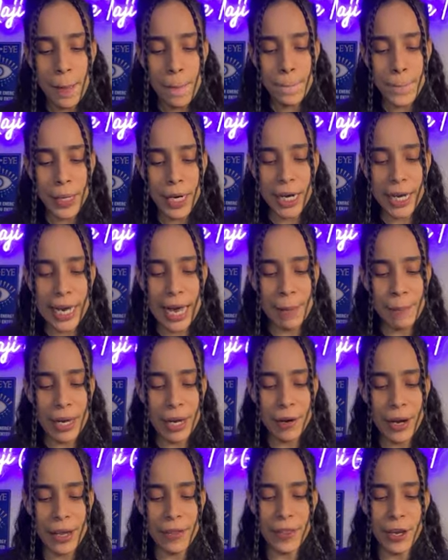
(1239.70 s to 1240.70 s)
But I'm
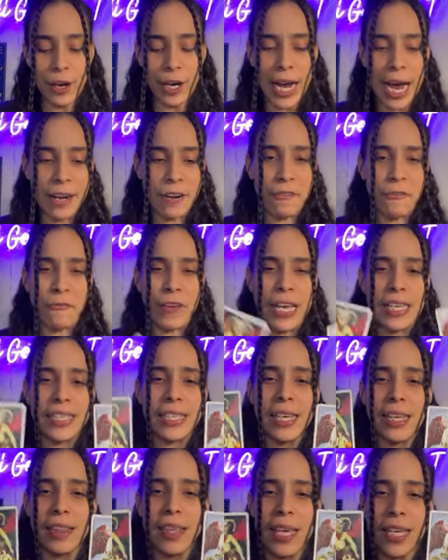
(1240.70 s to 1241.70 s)
hearing they're kind of
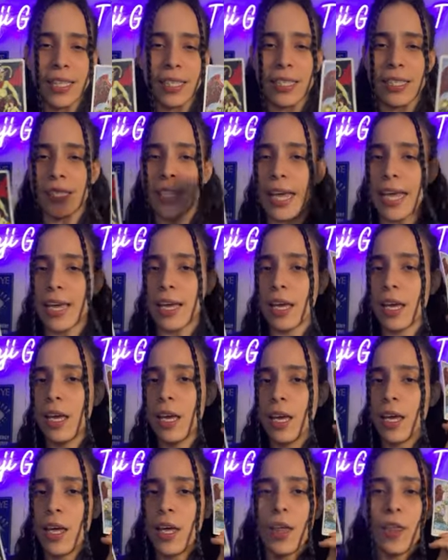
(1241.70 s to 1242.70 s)
facing this, like
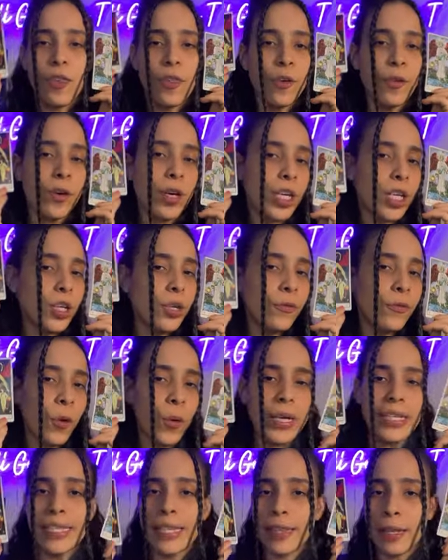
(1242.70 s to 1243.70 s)
the good
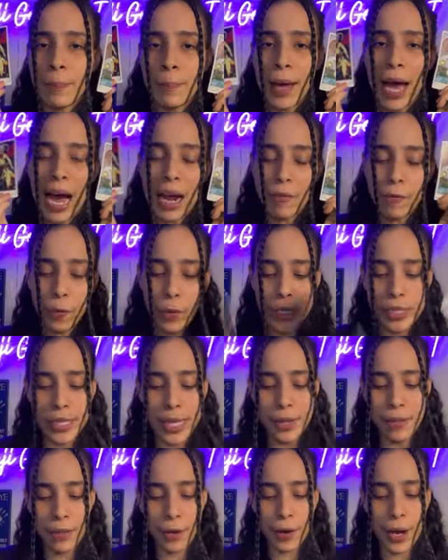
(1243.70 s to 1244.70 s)
voice and the bad voice
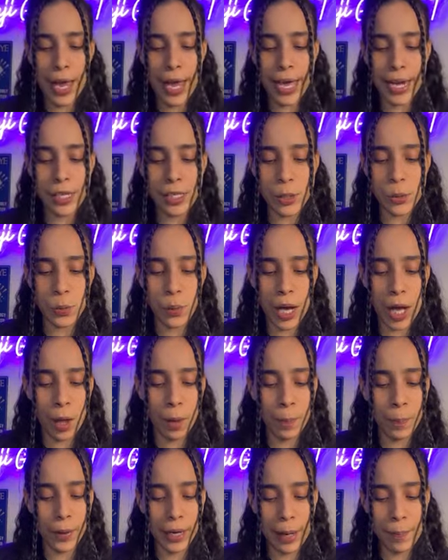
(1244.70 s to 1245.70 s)
in their head as
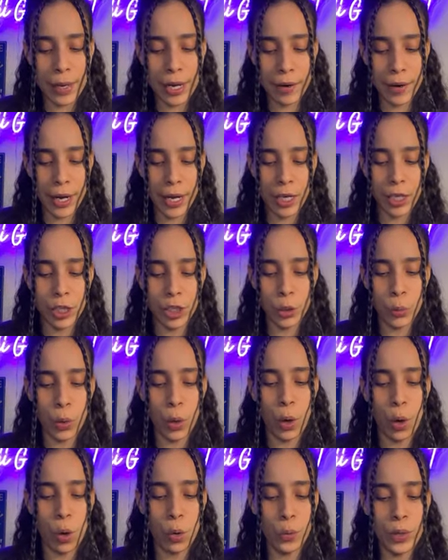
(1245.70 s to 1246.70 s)
well. But I'm hearing good
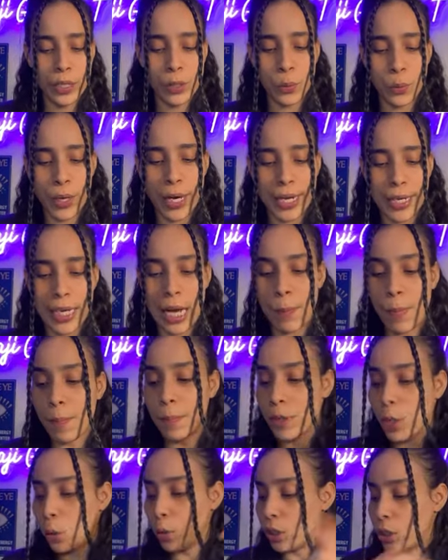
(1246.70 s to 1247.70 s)
will always win. Comment
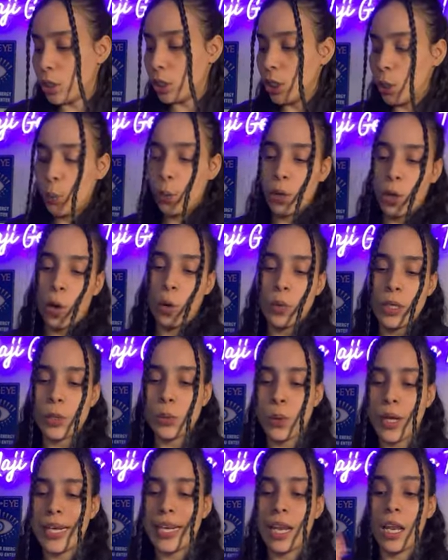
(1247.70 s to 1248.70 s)
below, good will
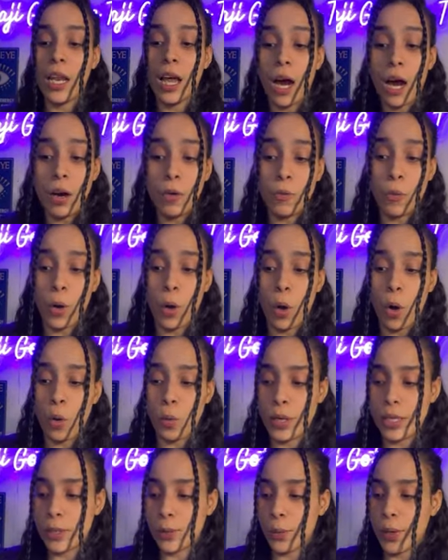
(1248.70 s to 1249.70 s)
always win. Love will
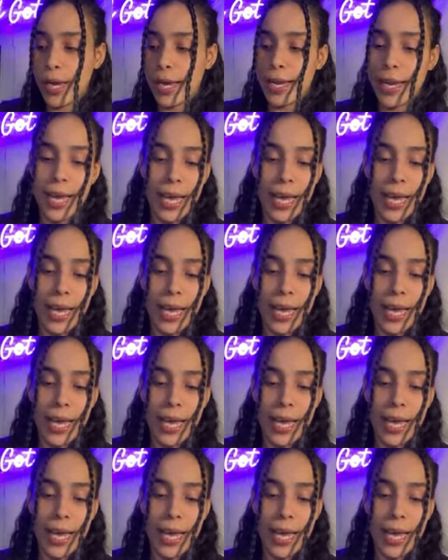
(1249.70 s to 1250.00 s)
always win.